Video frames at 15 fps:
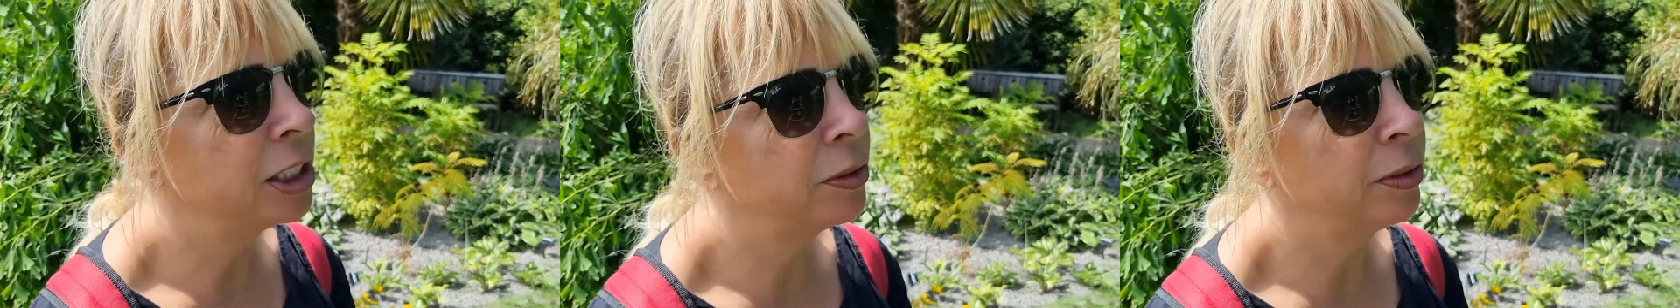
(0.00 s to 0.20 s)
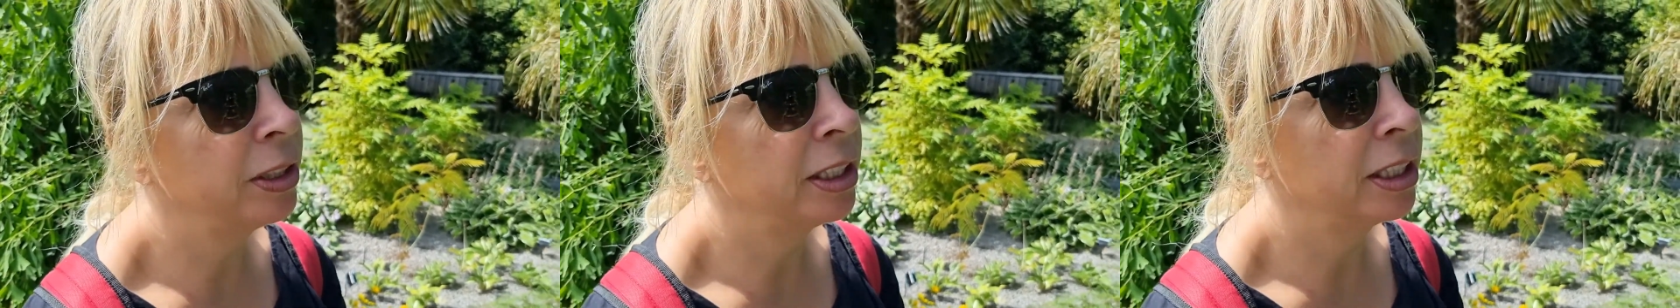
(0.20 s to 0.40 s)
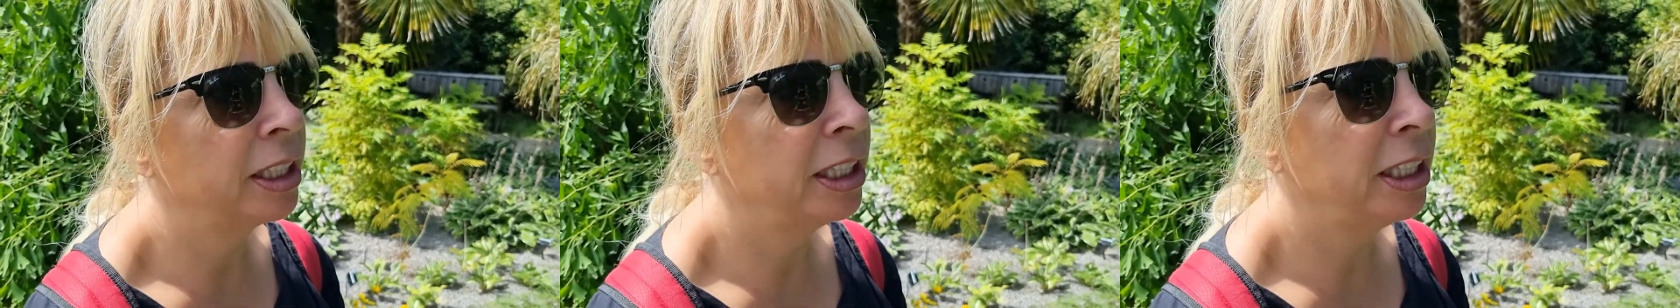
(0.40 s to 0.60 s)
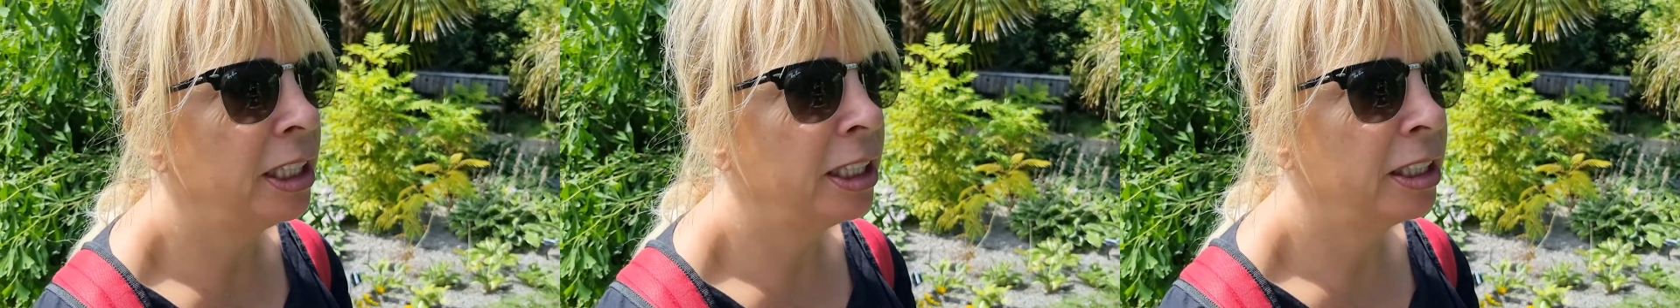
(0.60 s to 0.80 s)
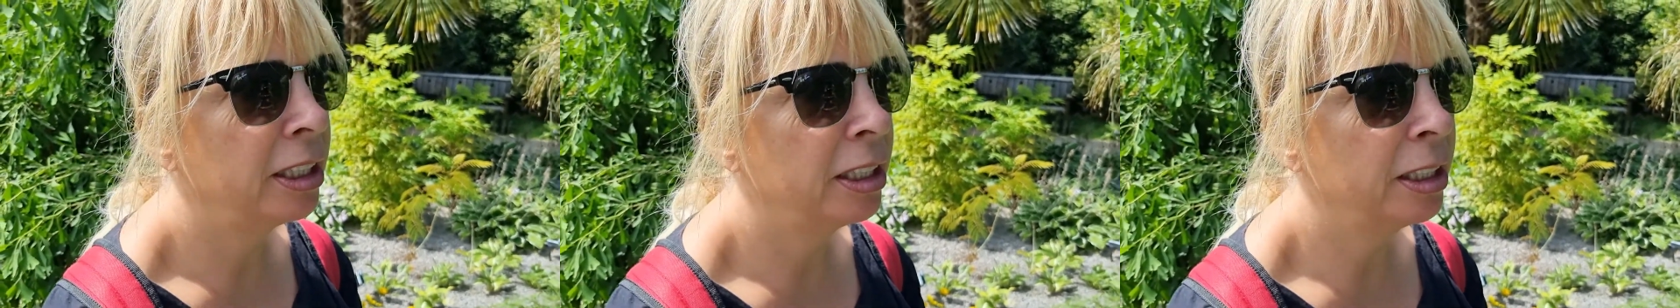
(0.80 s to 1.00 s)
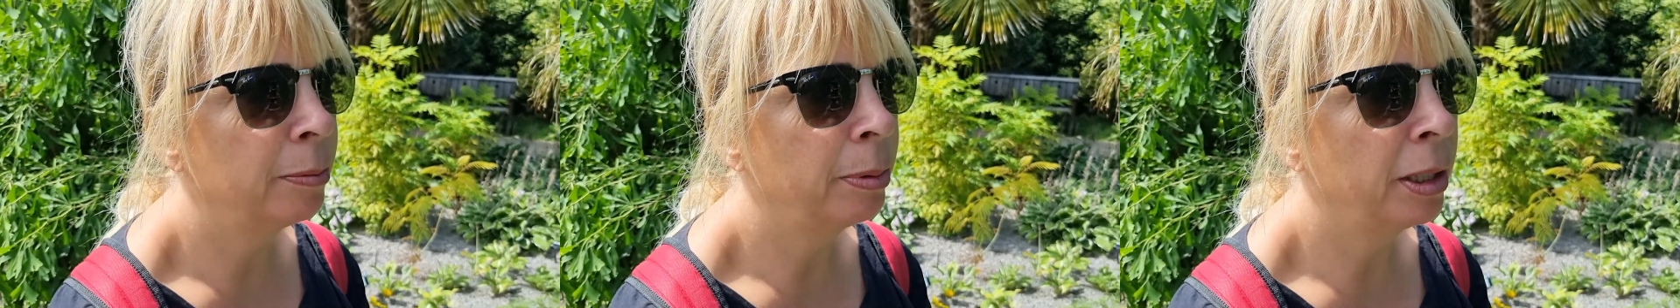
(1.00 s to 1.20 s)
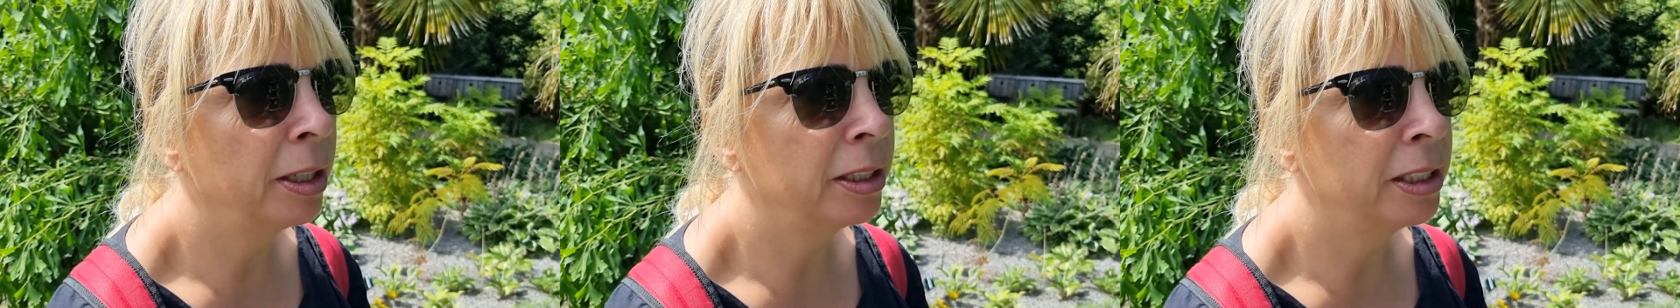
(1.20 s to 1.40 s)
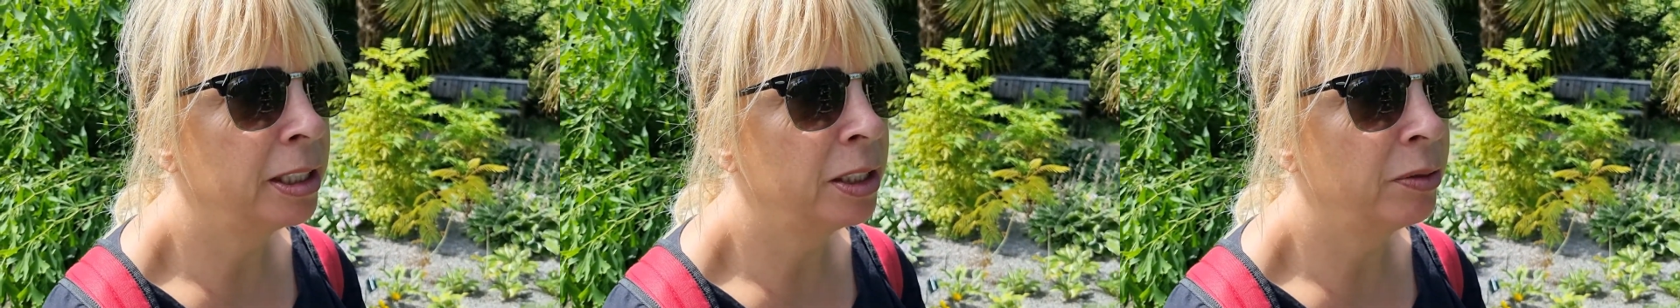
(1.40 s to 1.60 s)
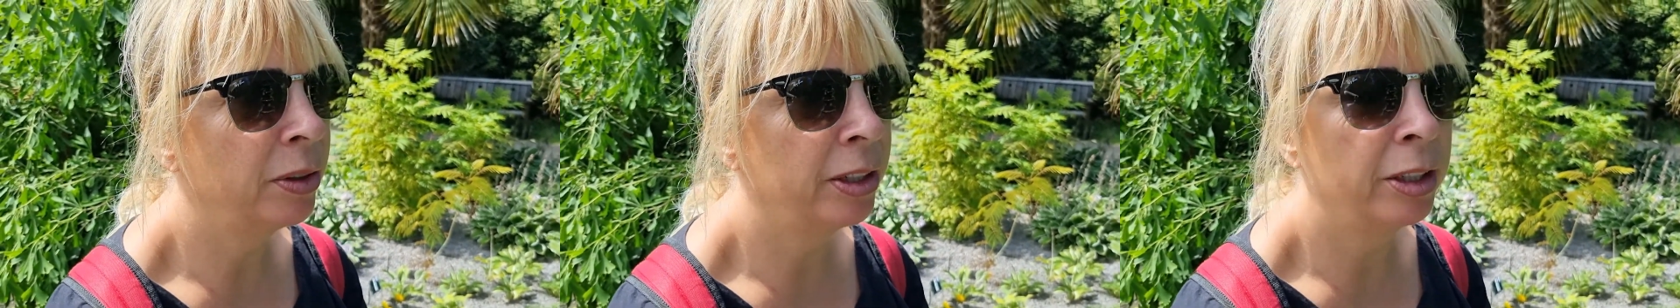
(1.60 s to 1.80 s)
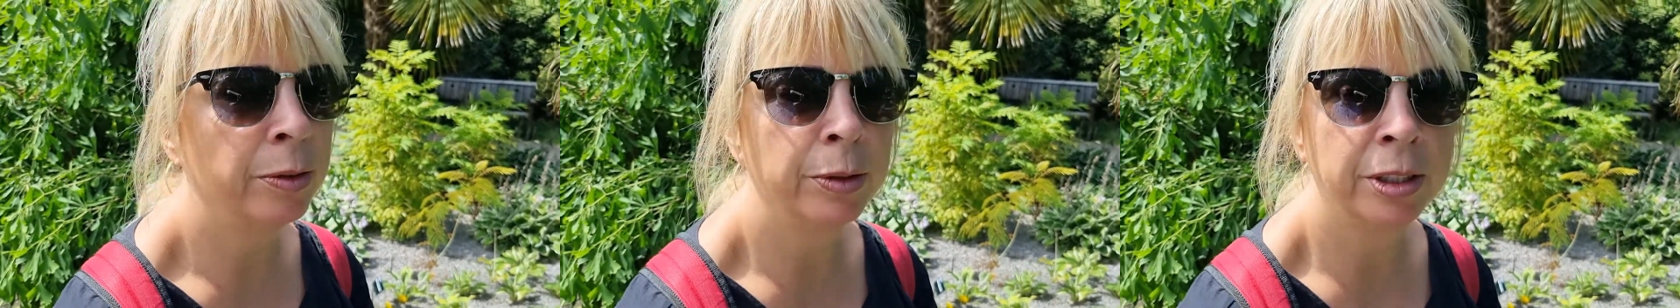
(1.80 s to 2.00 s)
think the planting is
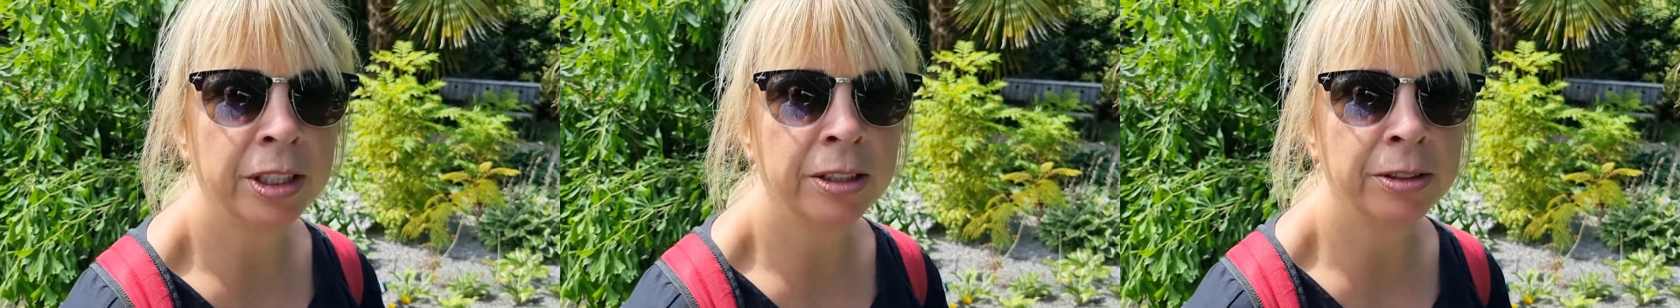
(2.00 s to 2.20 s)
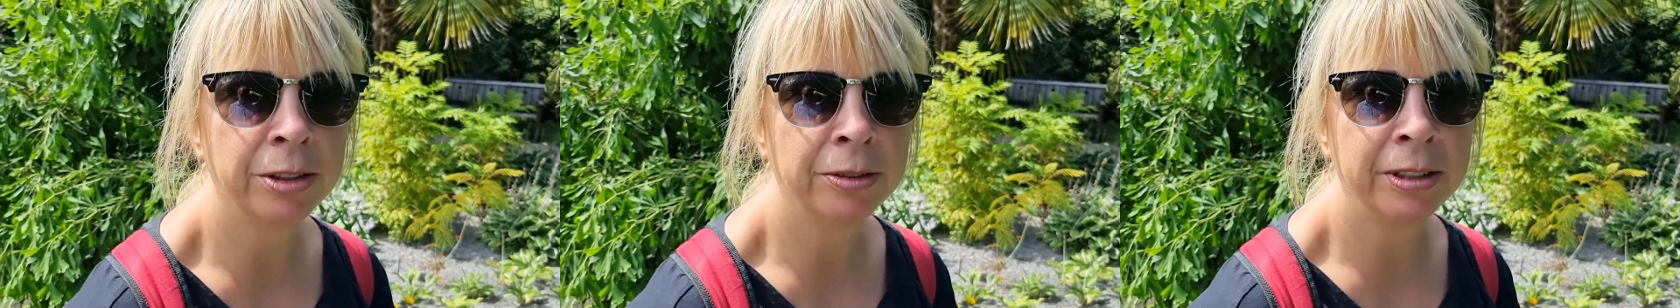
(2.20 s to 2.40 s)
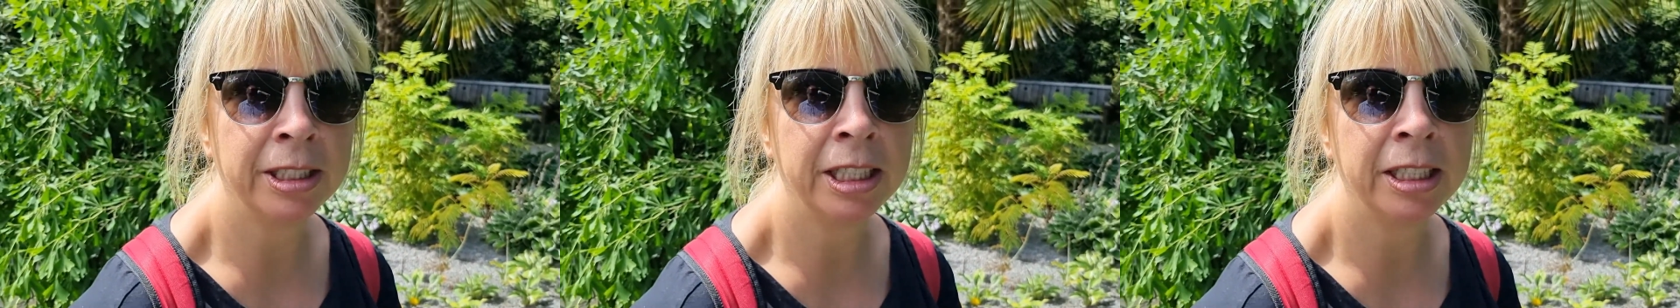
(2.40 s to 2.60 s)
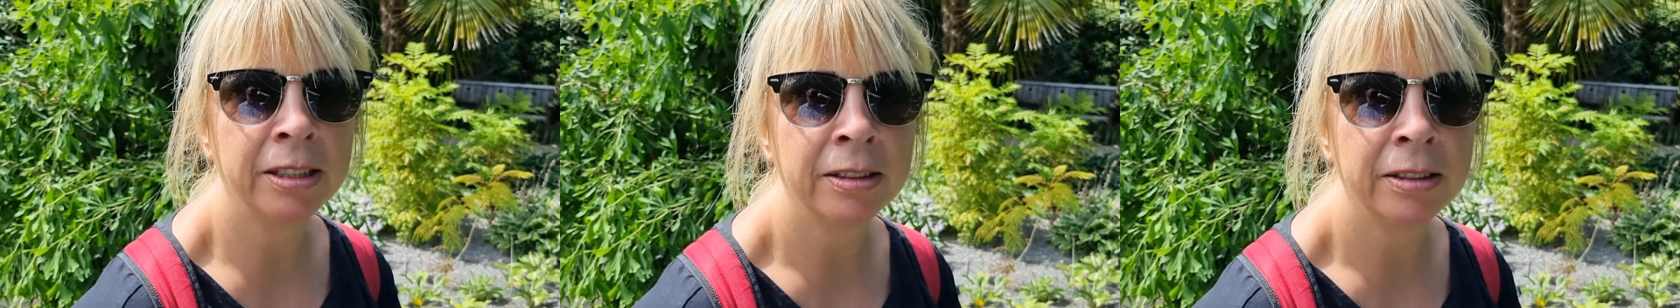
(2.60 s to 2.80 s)
very horticultural in here.